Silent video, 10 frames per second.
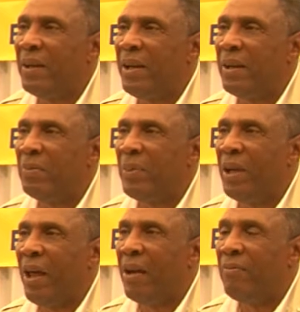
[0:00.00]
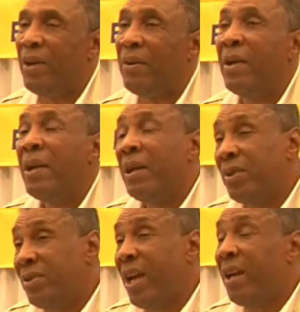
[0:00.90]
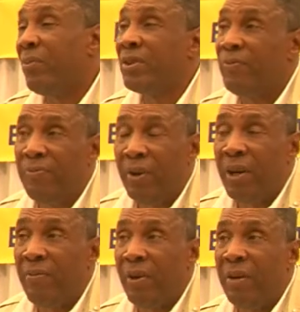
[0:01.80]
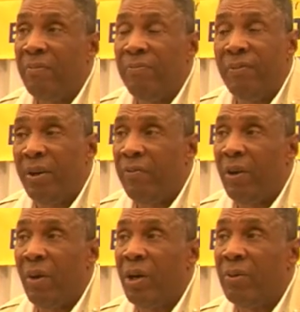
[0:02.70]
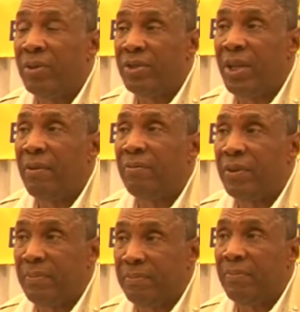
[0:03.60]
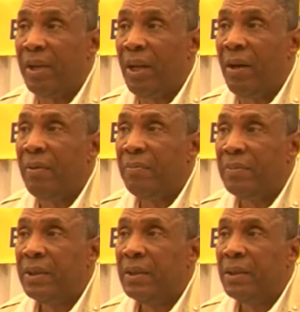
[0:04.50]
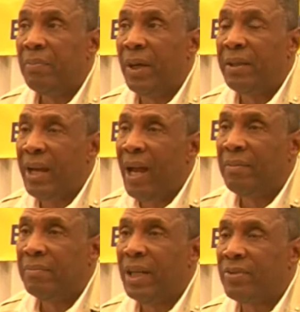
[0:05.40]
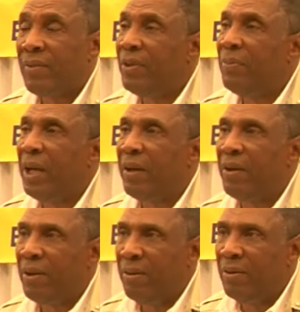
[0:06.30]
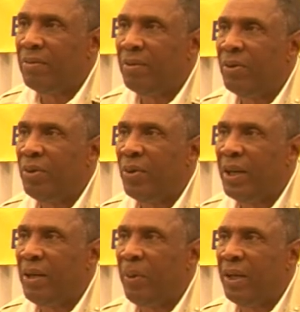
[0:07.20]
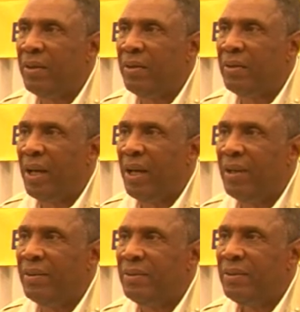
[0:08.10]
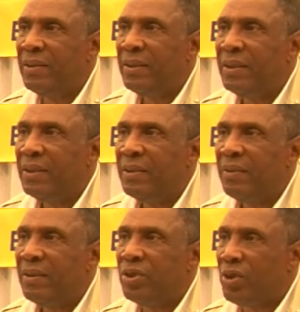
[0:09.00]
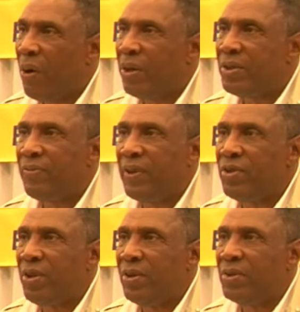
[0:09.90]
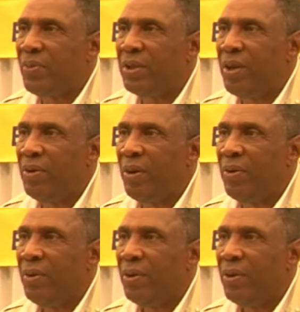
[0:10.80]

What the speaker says: I think it'll be a lot of fun. Turns out it was very, very, very, very well received, you know. But yeah, as a filmmaker, you do independent shorts, features. What do you do?